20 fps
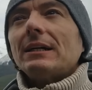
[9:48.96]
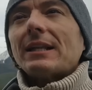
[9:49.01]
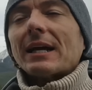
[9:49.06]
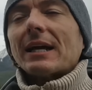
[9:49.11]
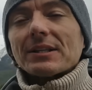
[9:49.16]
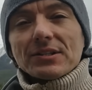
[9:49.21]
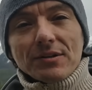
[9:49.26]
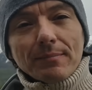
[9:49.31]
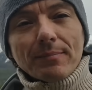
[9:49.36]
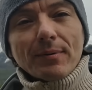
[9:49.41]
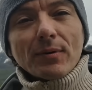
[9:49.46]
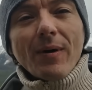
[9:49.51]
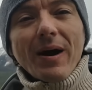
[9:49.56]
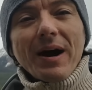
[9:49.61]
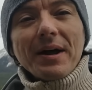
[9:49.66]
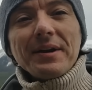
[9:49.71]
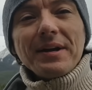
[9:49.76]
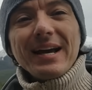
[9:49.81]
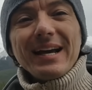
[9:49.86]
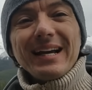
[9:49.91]
that's number
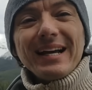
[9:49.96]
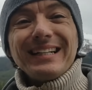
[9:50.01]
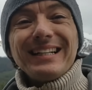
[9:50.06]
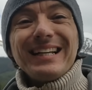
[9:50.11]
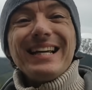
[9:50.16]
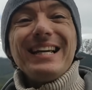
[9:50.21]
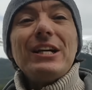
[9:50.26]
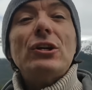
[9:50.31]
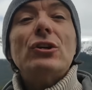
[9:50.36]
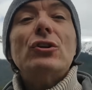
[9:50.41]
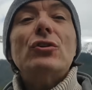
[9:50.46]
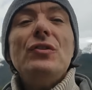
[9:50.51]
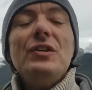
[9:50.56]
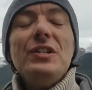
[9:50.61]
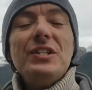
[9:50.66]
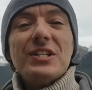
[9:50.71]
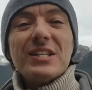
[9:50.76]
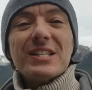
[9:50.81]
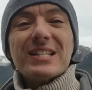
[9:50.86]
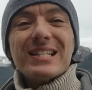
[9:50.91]
one. It
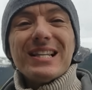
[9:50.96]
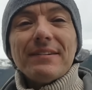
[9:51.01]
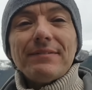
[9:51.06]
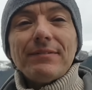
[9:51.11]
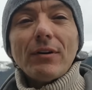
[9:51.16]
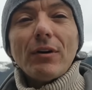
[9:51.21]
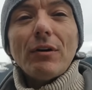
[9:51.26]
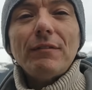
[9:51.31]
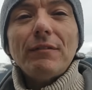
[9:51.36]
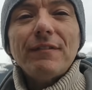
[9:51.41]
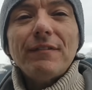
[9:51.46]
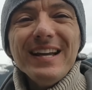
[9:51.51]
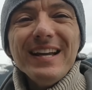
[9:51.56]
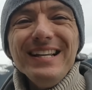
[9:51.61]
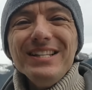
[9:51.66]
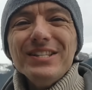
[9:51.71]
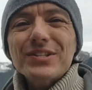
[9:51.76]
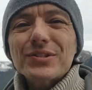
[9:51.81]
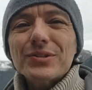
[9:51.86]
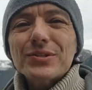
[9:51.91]
increases level of
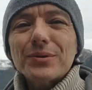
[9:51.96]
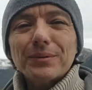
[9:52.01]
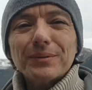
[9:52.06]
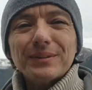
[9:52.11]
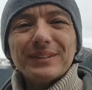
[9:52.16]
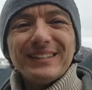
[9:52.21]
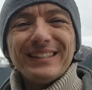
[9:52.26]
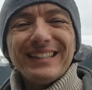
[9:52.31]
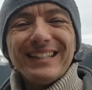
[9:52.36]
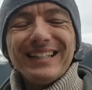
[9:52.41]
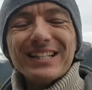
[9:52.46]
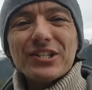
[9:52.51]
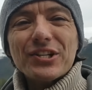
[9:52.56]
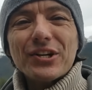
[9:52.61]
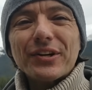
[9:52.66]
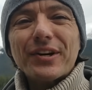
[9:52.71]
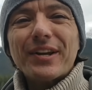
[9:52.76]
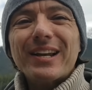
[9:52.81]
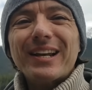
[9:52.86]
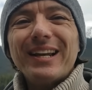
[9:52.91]
insulin,
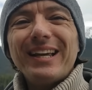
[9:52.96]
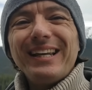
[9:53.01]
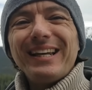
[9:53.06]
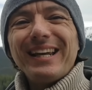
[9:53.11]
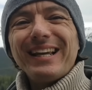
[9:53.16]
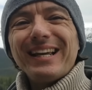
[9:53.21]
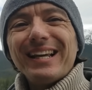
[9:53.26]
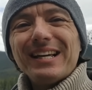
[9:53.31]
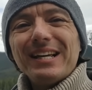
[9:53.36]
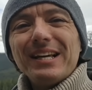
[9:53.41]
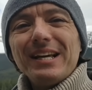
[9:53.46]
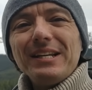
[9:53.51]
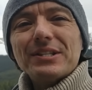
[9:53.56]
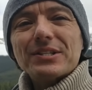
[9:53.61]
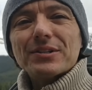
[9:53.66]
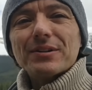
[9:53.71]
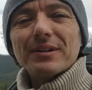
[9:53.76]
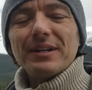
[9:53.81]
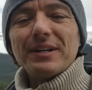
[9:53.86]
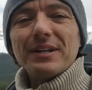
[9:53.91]
circulating
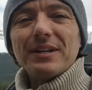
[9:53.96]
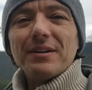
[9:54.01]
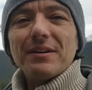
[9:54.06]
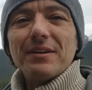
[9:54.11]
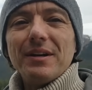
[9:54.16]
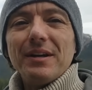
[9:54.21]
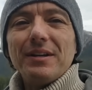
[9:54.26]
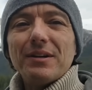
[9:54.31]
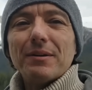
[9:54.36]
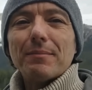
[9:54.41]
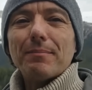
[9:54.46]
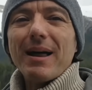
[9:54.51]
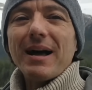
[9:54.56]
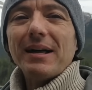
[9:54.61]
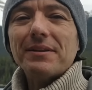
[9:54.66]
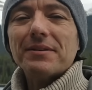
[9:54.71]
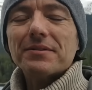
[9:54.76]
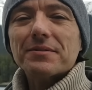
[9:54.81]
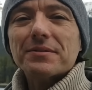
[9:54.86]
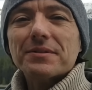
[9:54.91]
insulin in your, in your
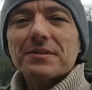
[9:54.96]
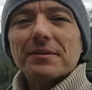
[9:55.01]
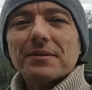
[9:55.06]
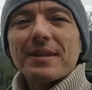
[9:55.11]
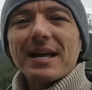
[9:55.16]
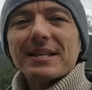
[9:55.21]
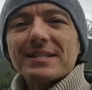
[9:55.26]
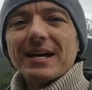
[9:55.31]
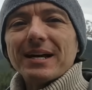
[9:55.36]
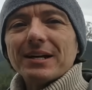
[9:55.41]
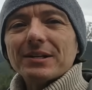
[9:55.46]
blood. So that's